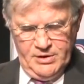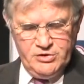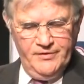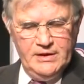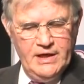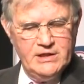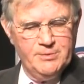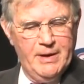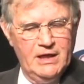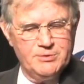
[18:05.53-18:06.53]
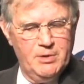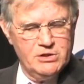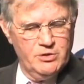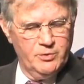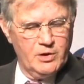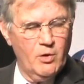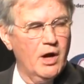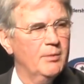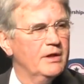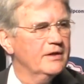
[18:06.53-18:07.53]
Pennsylvania has a balanced budget
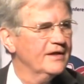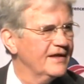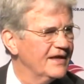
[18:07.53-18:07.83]
requirement.